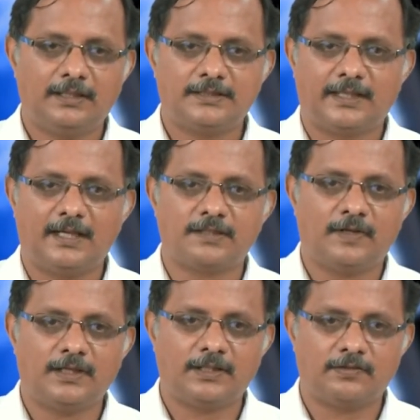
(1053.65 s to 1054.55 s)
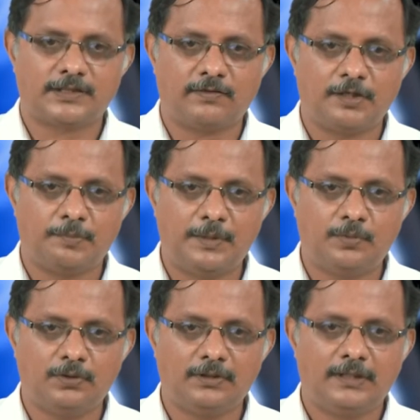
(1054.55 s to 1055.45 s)
This attacks 1 in 700
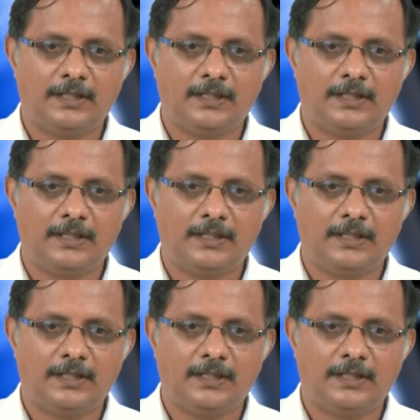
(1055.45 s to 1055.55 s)
people,